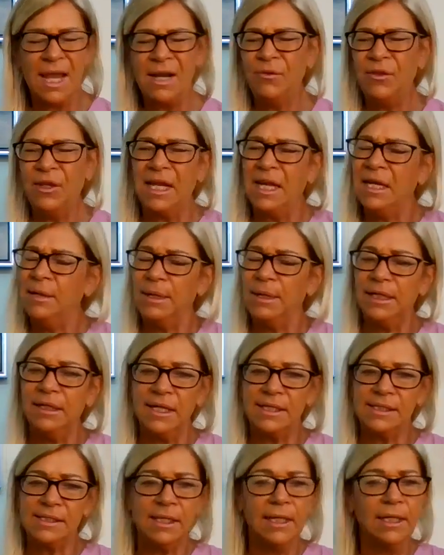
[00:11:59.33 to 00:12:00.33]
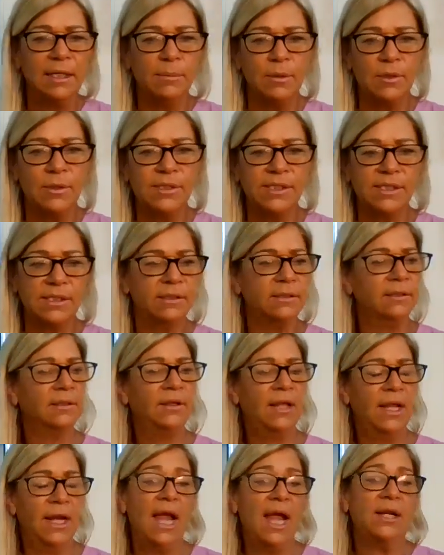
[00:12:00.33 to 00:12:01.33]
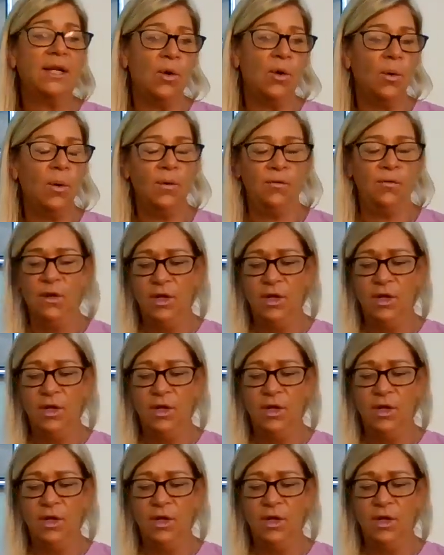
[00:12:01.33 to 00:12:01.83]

I don't think anybody likes labels that I know